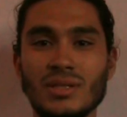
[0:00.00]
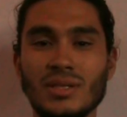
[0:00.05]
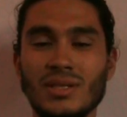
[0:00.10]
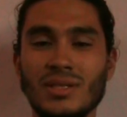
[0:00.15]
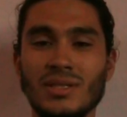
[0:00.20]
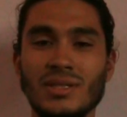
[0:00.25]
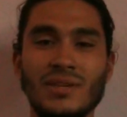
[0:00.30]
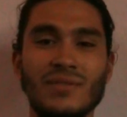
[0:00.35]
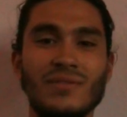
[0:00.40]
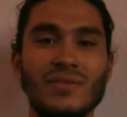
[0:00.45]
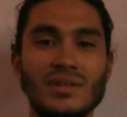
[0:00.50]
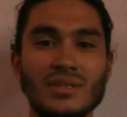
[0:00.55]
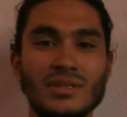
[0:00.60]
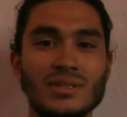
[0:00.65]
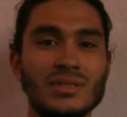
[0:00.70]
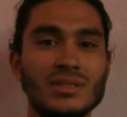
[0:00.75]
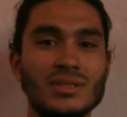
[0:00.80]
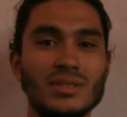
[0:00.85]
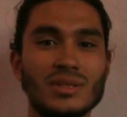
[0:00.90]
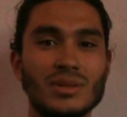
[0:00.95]
in
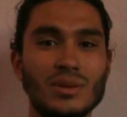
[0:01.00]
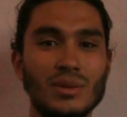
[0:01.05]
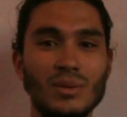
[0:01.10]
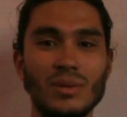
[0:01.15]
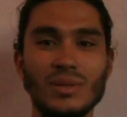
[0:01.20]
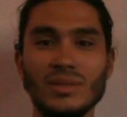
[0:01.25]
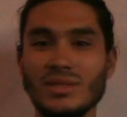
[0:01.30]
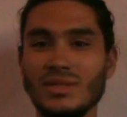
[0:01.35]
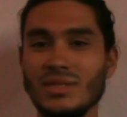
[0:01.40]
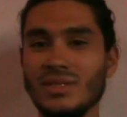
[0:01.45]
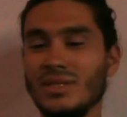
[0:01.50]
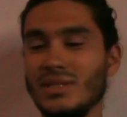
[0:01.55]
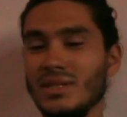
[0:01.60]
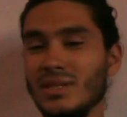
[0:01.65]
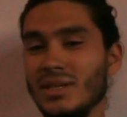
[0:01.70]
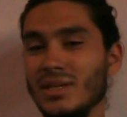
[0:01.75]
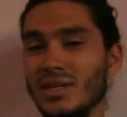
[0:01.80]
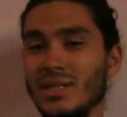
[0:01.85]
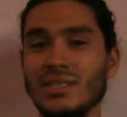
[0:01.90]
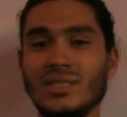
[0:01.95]
different schools
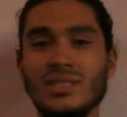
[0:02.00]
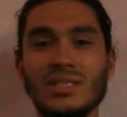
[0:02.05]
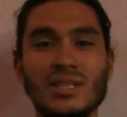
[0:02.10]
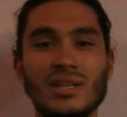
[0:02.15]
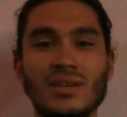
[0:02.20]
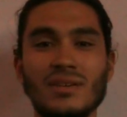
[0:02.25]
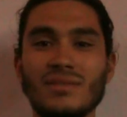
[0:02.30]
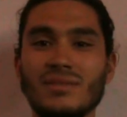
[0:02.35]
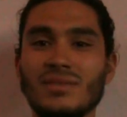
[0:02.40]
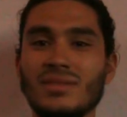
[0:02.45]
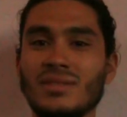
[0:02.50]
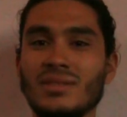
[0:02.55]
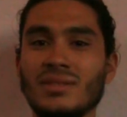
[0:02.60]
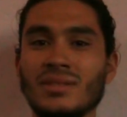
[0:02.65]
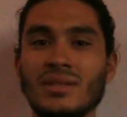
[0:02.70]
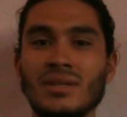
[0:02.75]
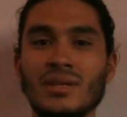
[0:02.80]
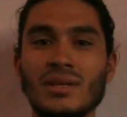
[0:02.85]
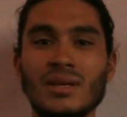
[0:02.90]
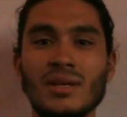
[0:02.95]
initiatives,
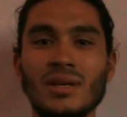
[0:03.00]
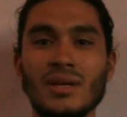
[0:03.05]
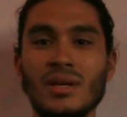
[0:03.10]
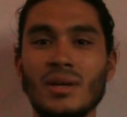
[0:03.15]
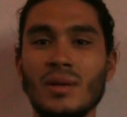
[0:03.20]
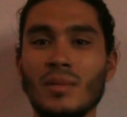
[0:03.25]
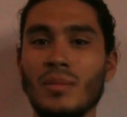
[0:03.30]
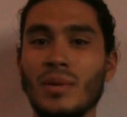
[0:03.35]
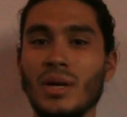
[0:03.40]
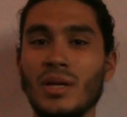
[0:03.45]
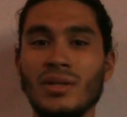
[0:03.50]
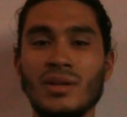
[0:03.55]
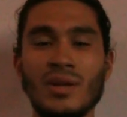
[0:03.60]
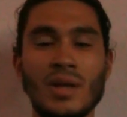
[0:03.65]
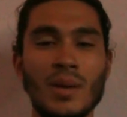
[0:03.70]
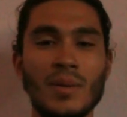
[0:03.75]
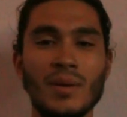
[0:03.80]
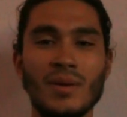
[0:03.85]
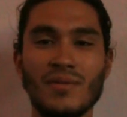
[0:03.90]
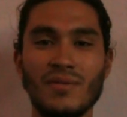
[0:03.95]

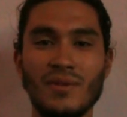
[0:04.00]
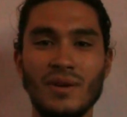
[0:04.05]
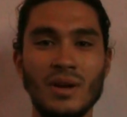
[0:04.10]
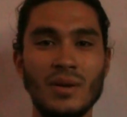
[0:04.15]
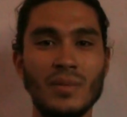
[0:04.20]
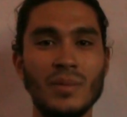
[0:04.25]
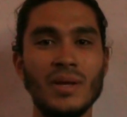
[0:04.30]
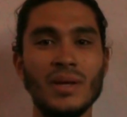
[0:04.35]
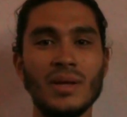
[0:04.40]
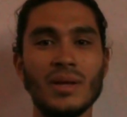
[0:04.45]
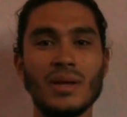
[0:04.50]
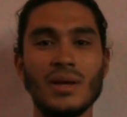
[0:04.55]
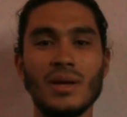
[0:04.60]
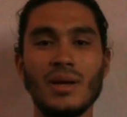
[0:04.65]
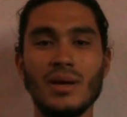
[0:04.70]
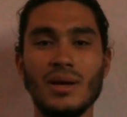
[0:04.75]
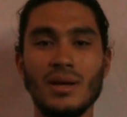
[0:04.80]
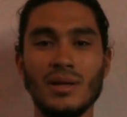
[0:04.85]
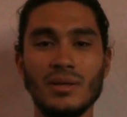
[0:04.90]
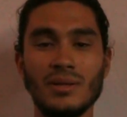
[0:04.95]
biodynamic farming,
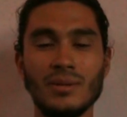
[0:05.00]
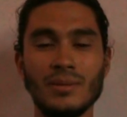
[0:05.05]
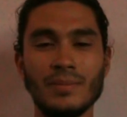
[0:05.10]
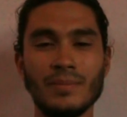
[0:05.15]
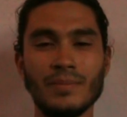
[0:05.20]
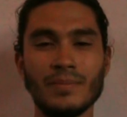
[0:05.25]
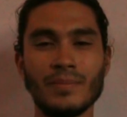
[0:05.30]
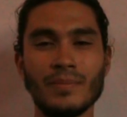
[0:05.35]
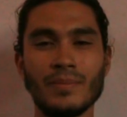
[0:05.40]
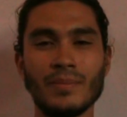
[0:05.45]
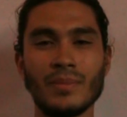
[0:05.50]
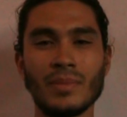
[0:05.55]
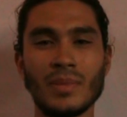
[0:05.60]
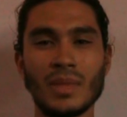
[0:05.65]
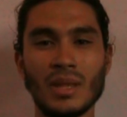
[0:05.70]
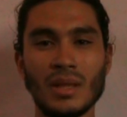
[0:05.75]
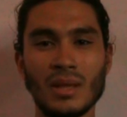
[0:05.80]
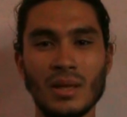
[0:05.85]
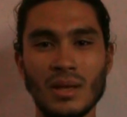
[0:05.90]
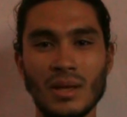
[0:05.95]
and
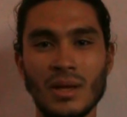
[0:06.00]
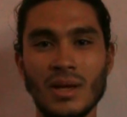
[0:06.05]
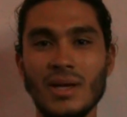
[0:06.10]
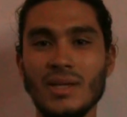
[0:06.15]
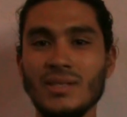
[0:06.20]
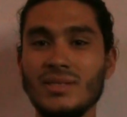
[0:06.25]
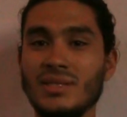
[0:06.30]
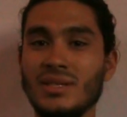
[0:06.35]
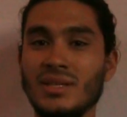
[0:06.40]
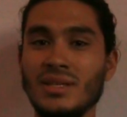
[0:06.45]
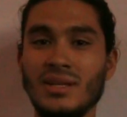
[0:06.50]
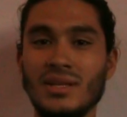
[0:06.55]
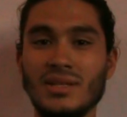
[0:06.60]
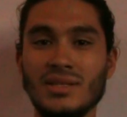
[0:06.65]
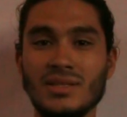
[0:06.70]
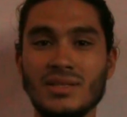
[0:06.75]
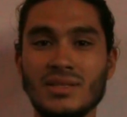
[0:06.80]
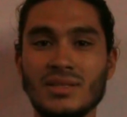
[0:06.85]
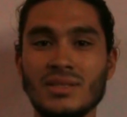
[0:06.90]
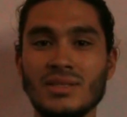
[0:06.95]
I see that
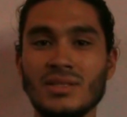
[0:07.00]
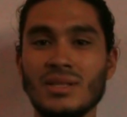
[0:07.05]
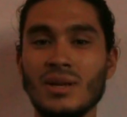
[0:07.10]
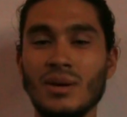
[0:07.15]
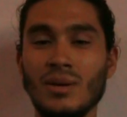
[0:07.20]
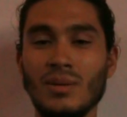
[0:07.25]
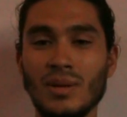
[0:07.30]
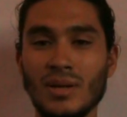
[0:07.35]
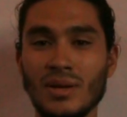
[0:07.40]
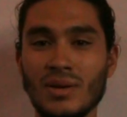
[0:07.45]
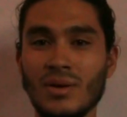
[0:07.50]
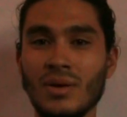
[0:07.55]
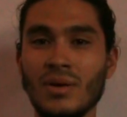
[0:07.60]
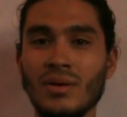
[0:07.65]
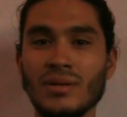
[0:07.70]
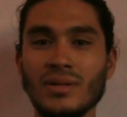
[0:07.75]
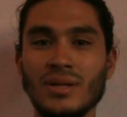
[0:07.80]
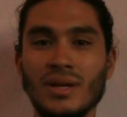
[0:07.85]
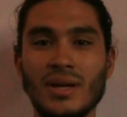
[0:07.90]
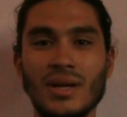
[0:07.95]
it's slowly
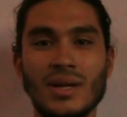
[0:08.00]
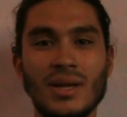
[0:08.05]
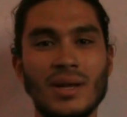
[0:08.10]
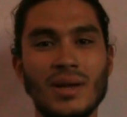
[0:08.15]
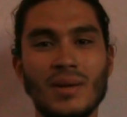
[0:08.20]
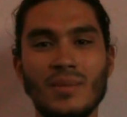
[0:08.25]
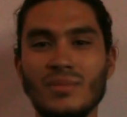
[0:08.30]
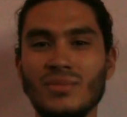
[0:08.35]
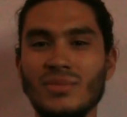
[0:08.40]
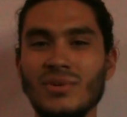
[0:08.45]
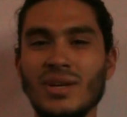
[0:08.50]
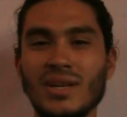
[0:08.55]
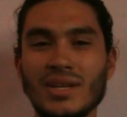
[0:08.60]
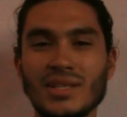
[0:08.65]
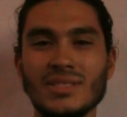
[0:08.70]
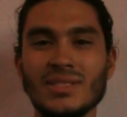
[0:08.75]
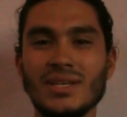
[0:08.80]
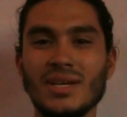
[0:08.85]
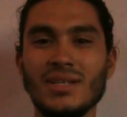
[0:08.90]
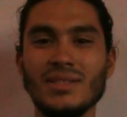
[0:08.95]
growing there, and I'm really
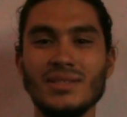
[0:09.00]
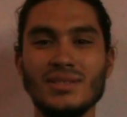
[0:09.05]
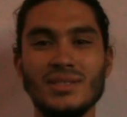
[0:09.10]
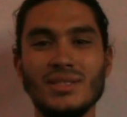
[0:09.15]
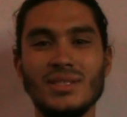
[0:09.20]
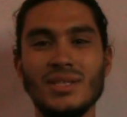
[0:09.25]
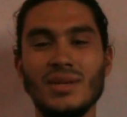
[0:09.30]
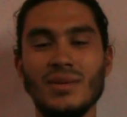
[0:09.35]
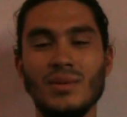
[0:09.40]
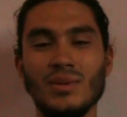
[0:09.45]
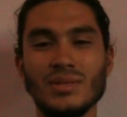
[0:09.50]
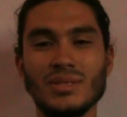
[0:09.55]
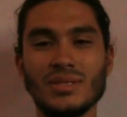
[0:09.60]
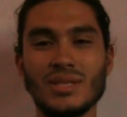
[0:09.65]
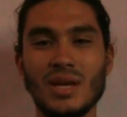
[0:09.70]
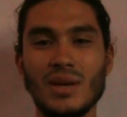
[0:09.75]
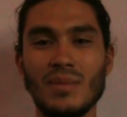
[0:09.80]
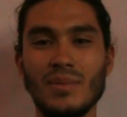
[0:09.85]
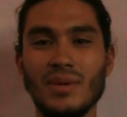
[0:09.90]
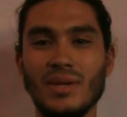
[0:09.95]
excited to see what's
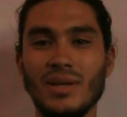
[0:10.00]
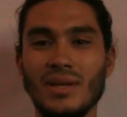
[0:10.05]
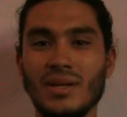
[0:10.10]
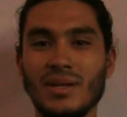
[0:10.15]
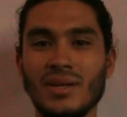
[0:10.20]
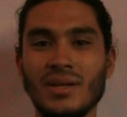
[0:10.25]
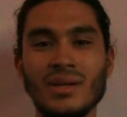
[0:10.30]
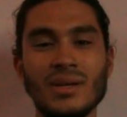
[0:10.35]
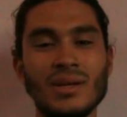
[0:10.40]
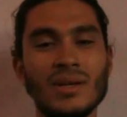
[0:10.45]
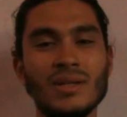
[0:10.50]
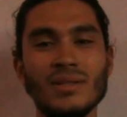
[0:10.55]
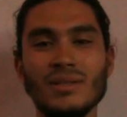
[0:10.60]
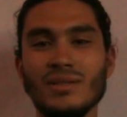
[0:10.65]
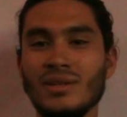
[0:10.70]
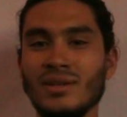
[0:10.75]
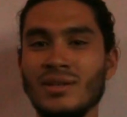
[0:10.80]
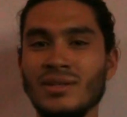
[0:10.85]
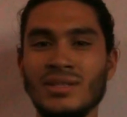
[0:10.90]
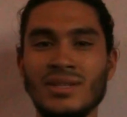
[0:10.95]
happening
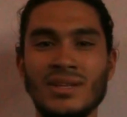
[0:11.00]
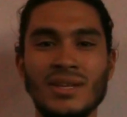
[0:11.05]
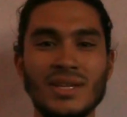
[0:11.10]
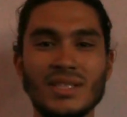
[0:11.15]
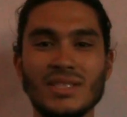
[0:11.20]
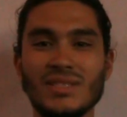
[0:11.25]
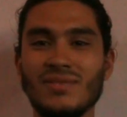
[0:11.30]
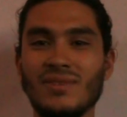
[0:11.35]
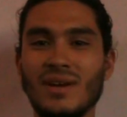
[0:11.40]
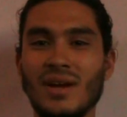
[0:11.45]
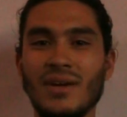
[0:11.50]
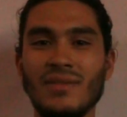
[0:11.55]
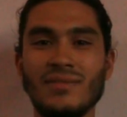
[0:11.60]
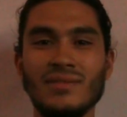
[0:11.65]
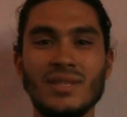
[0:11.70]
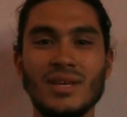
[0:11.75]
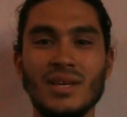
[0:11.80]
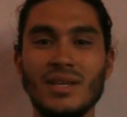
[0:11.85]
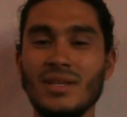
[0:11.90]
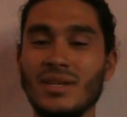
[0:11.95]
during the next
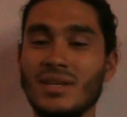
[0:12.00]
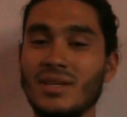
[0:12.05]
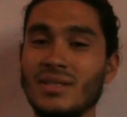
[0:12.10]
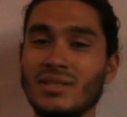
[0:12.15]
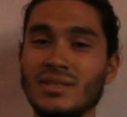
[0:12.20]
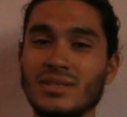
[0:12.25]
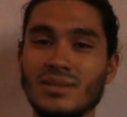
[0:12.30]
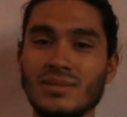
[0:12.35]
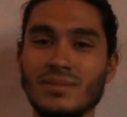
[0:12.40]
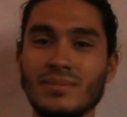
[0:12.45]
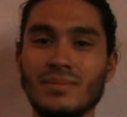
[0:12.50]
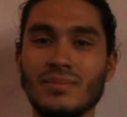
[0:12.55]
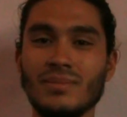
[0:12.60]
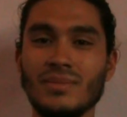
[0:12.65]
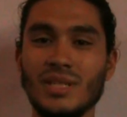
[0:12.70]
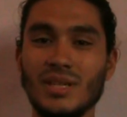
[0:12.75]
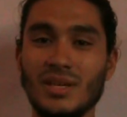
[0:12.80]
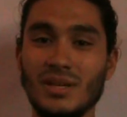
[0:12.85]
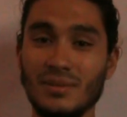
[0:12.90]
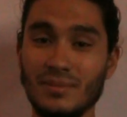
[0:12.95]
five, ten years
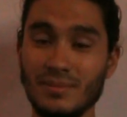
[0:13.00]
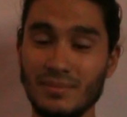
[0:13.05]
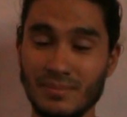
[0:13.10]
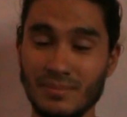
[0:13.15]
there.